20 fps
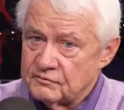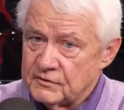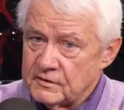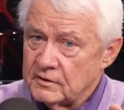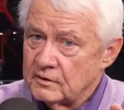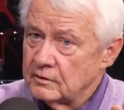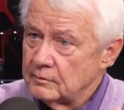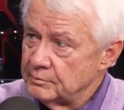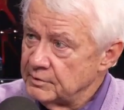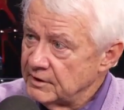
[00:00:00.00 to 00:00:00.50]

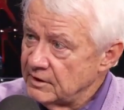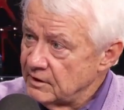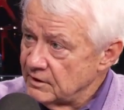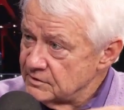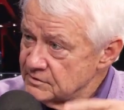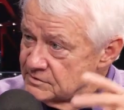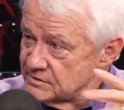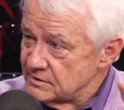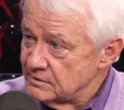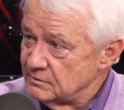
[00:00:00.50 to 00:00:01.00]
field
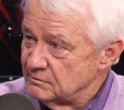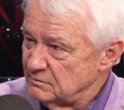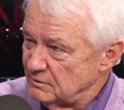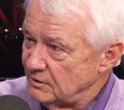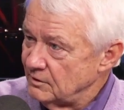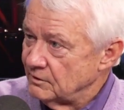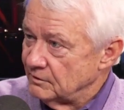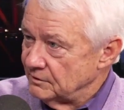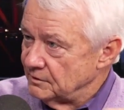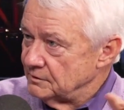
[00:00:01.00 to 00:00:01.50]
because, it's a
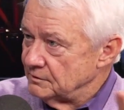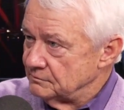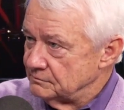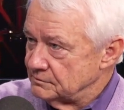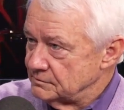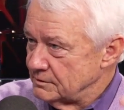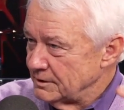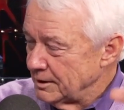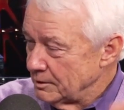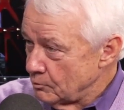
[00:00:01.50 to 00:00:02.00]

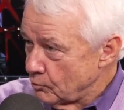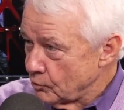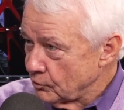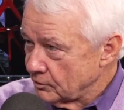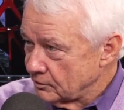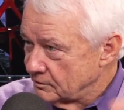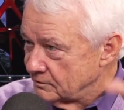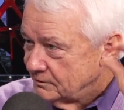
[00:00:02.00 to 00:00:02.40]
little more,